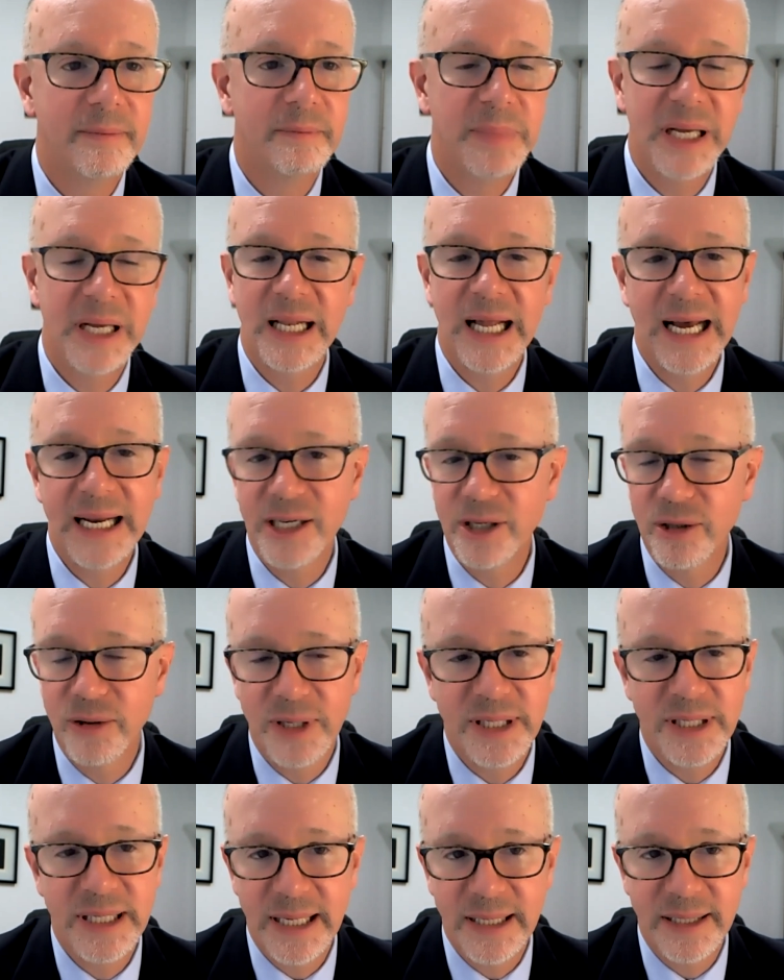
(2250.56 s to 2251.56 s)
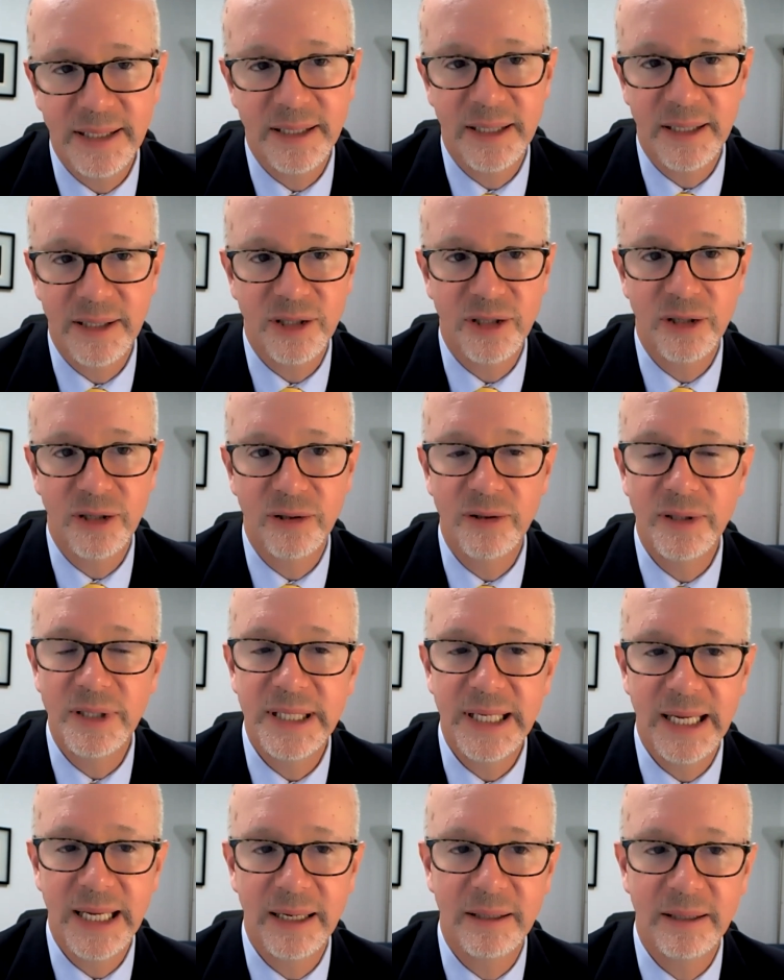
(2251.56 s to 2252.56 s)
be glad to assist a
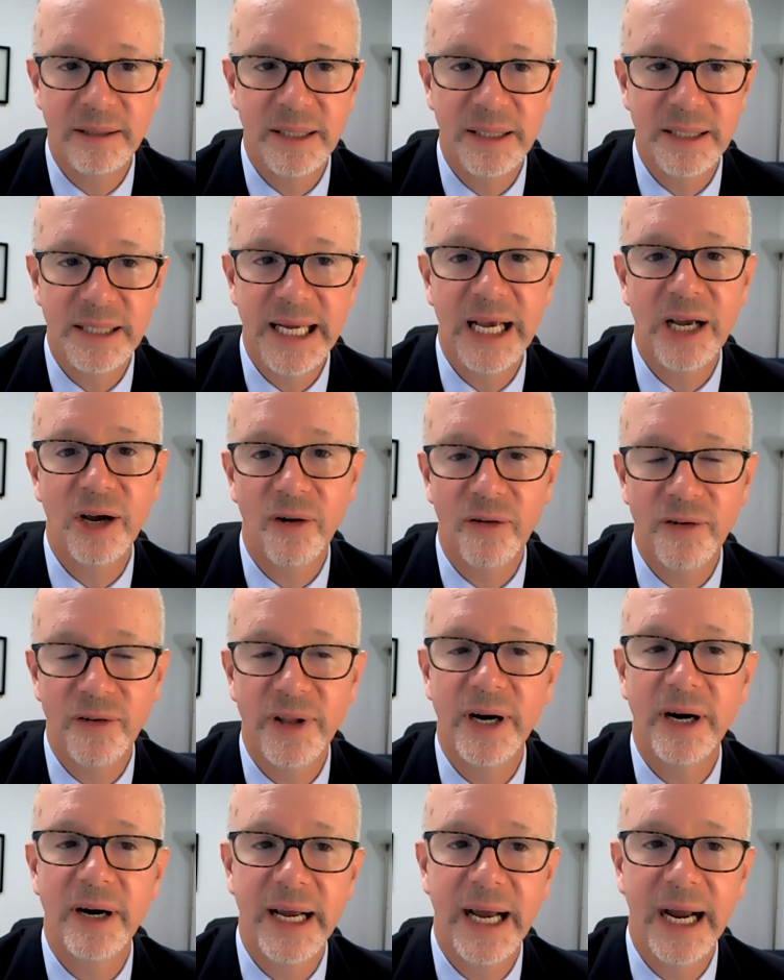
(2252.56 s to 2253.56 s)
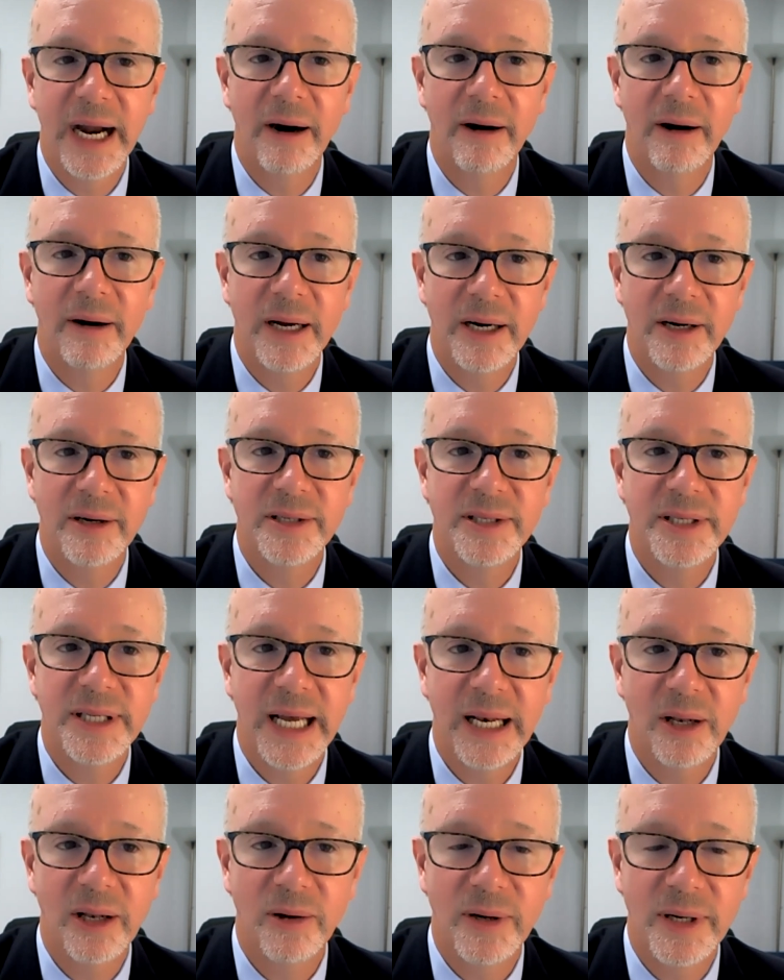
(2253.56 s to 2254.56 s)
student and take over their care here in
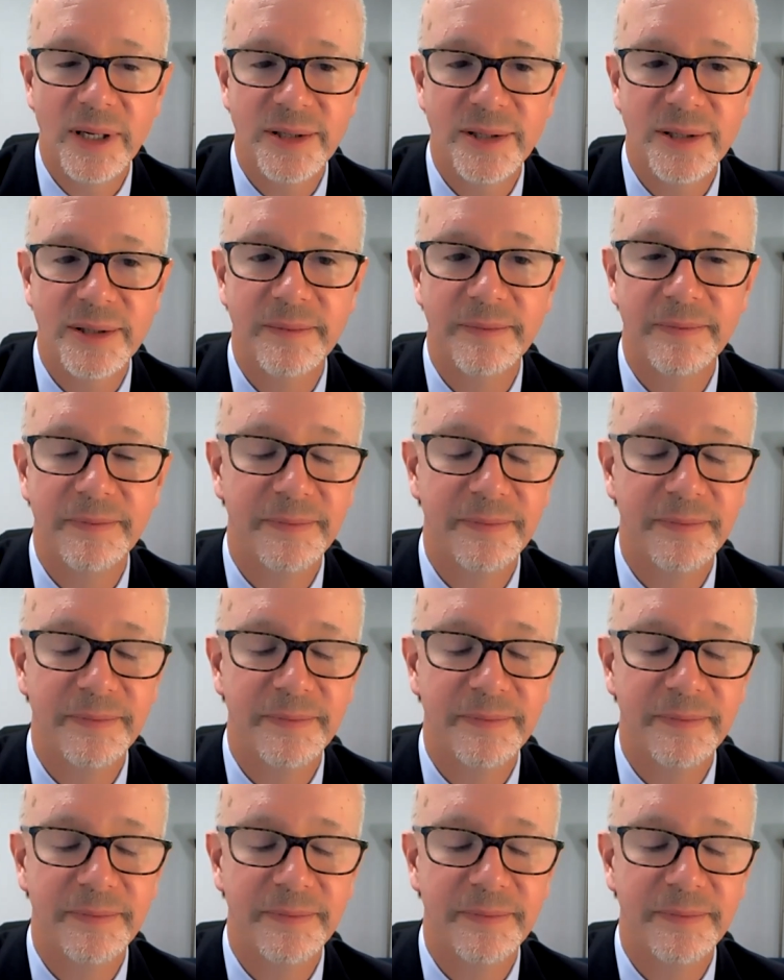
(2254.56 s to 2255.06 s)
St. Louis.